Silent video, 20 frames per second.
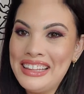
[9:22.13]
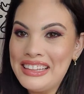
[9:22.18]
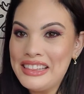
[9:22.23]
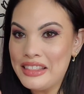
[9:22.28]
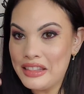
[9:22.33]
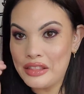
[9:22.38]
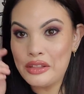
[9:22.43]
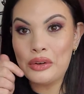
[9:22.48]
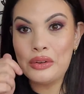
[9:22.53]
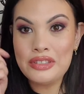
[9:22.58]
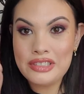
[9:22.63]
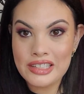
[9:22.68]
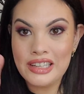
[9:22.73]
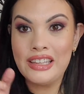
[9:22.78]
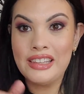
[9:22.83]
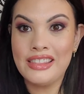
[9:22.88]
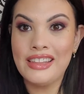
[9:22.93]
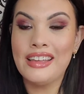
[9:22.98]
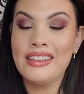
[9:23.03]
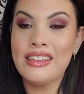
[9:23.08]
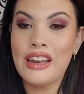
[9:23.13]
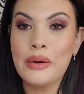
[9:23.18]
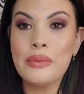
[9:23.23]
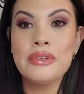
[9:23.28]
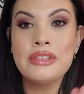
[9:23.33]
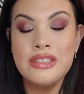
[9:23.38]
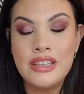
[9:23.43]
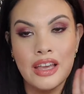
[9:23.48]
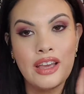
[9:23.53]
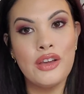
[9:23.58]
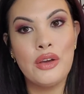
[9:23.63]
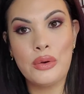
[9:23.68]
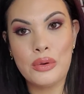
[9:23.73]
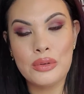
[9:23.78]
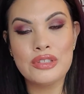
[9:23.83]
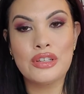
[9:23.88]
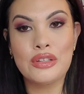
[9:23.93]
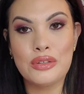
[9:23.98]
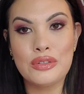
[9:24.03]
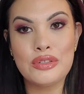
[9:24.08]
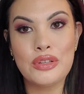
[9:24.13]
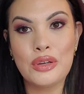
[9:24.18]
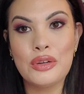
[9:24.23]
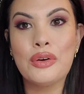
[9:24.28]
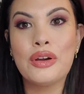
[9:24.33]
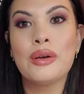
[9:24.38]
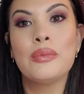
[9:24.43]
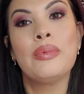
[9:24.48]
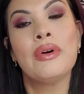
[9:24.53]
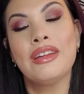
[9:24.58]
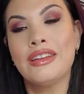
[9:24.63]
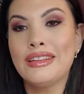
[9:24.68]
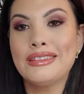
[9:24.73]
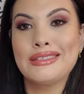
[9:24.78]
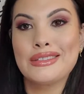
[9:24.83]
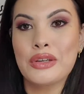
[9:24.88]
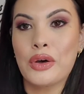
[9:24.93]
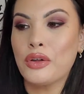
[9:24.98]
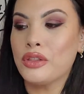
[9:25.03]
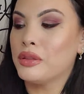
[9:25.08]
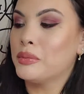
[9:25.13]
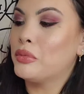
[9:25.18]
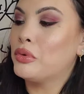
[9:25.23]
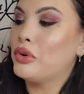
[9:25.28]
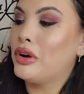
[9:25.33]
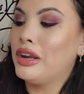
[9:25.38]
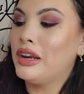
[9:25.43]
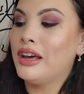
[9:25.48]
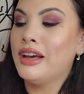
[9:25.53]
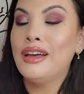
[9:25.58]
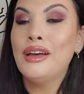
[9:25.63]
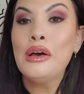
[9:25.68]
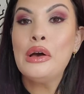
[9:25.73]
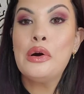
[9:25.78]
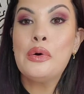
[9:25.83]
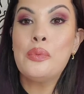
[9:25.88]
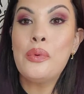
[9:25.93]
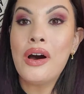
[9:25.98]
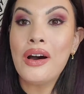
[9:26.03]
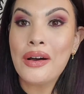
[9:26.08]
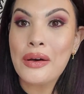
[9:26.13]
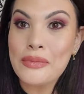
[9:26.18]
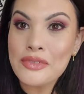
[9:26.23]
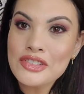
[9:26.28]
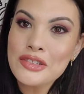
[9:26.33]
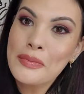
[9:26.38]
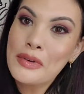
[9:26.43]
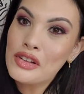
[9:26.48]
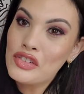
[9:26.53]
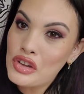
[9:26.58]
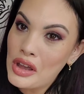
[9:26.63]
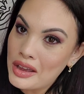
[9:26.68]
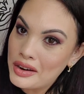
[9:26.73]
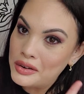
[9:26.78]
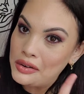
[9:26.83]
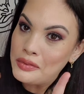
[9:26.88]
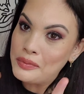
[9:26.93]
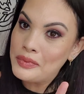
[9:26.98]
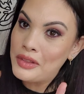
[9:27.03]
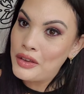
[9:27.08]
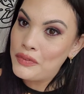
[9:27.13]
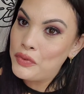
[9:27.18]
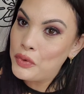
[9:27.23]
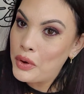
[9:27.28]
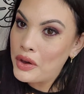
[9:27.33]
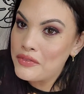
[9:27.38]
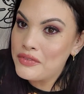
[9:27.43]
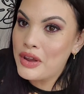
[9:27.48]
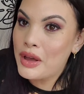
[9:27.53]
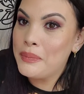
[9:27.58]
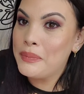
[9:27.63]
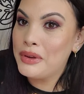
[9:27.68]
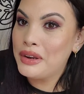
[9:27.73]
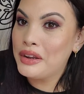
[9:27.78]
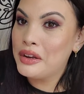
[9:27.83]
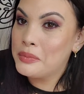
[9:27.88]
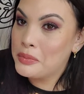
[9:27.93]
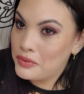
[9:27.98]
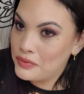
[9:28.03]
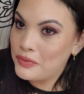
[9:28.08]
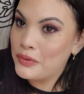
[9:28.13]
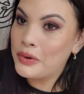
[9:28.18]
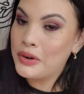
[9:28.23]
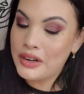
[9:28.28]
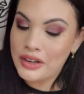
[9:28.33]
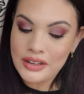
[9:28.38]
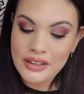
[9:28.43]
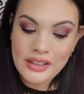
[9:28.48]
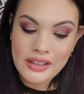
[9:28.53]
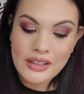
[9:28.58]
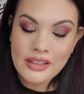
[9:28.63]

The little T thing that I was saying goes in you so you don't get pregnant. It's called the Mirena. Welcome to my channel if you have not been here before.